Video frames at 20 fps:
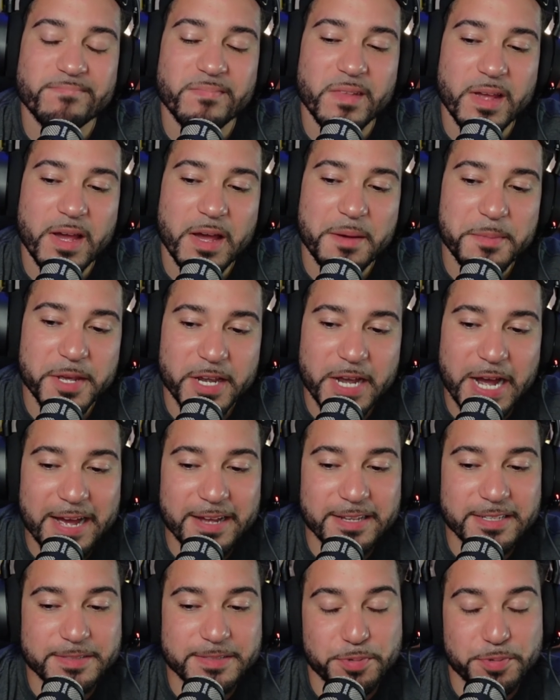I mean,
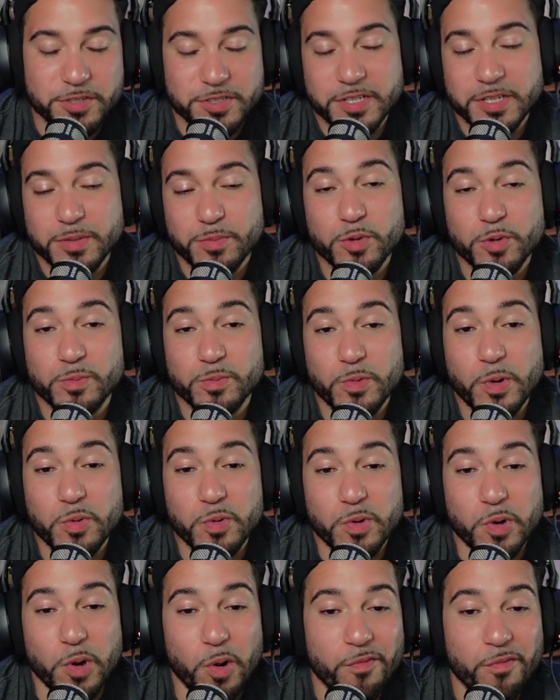I personally
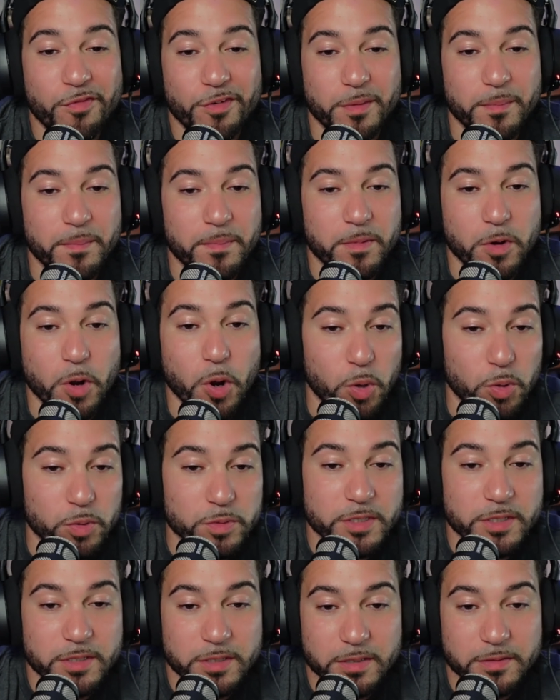won't go for a
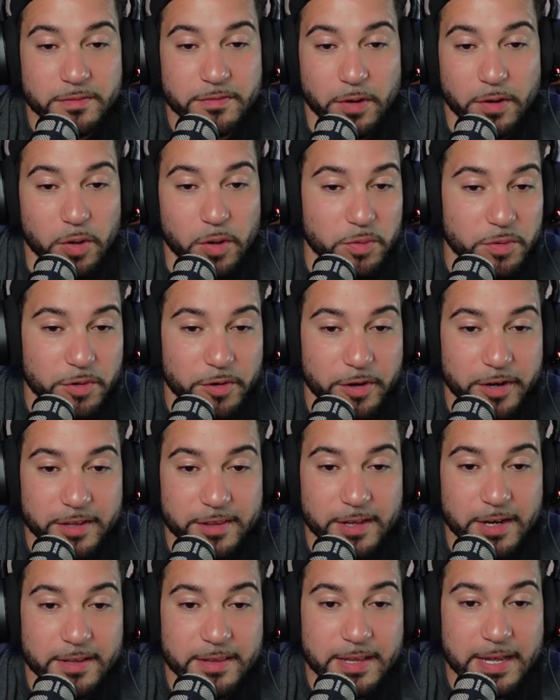gold phone or
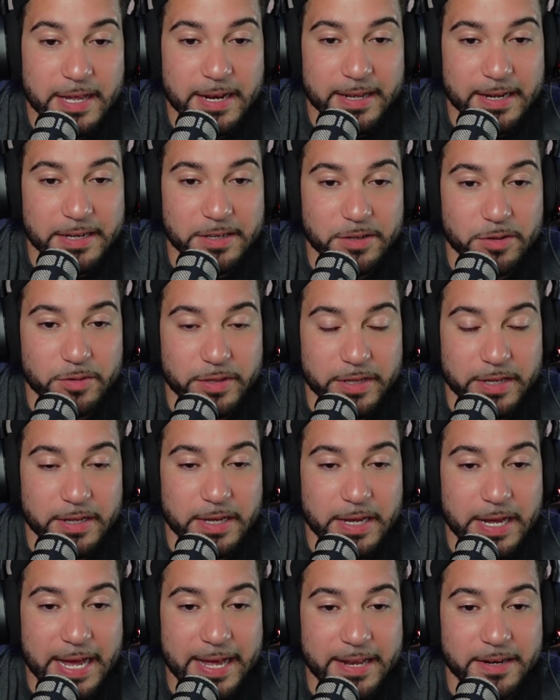anything like that. Like, I know they
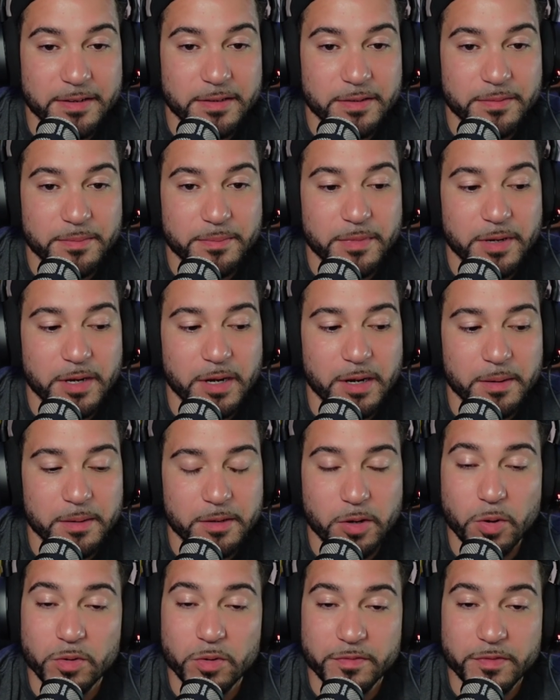had
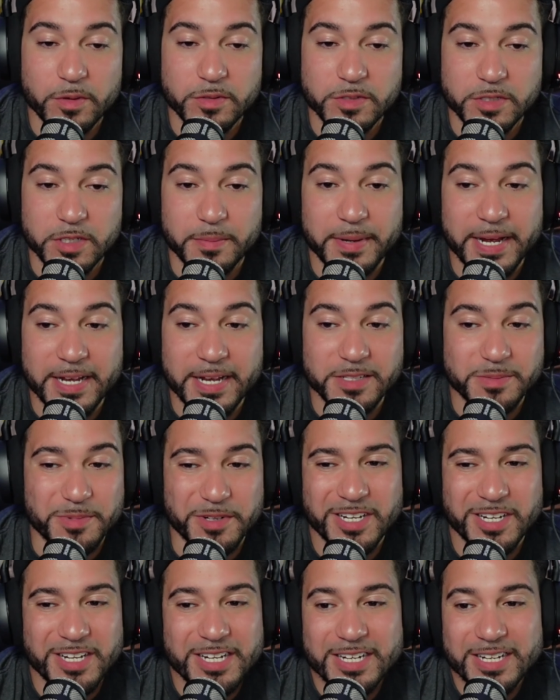gold phones in the past,
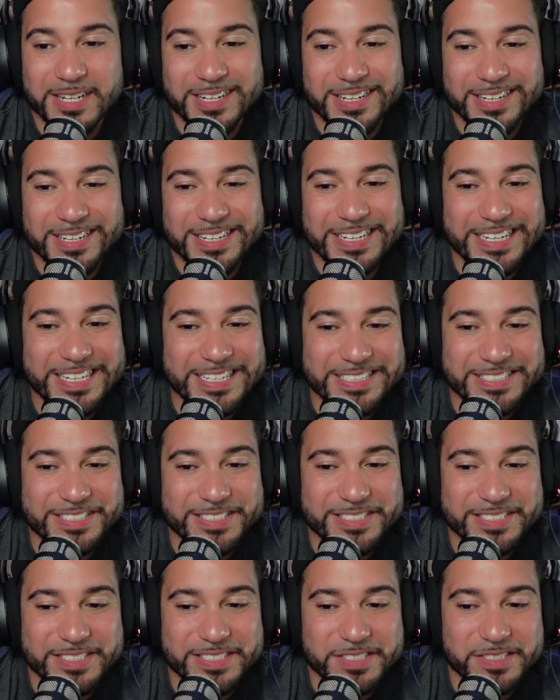but it
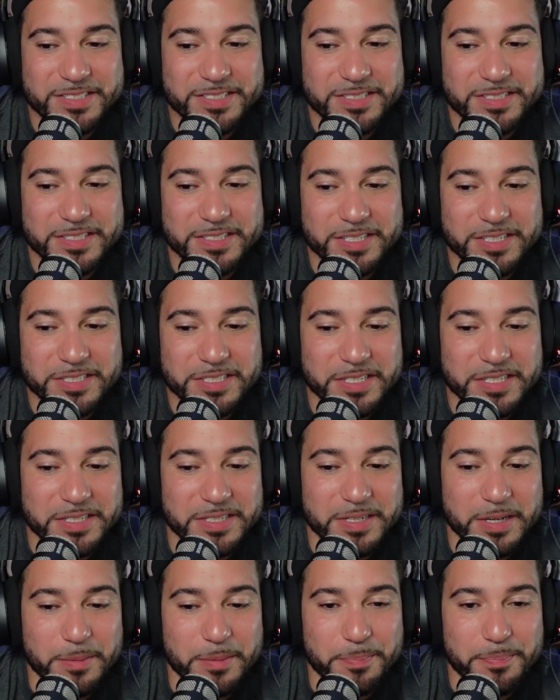
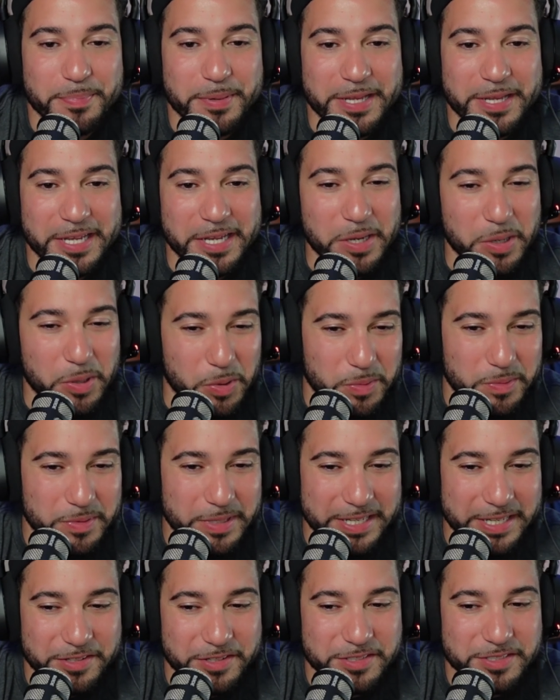doesn't appeal.
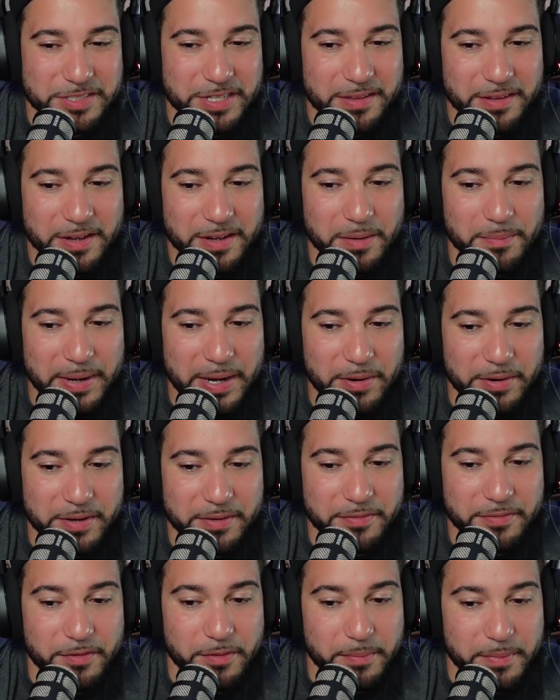Like, there's nothing about
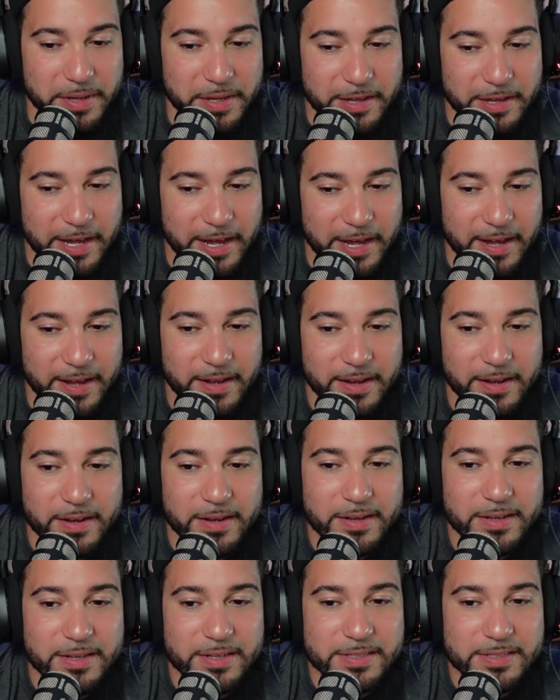it for me that
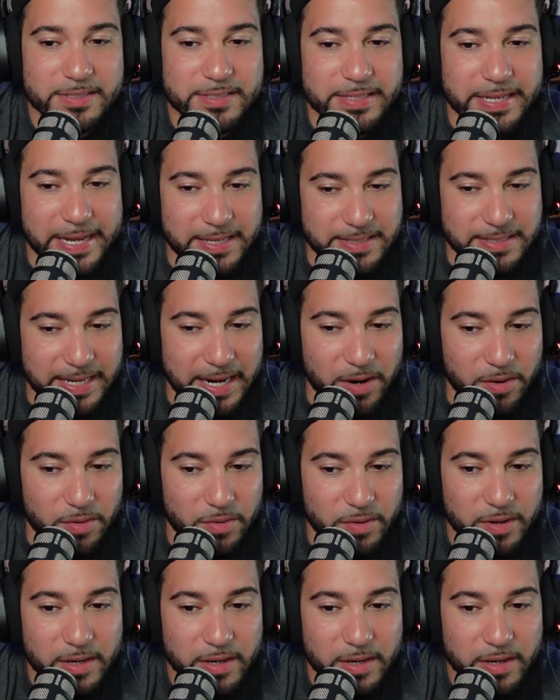stands out.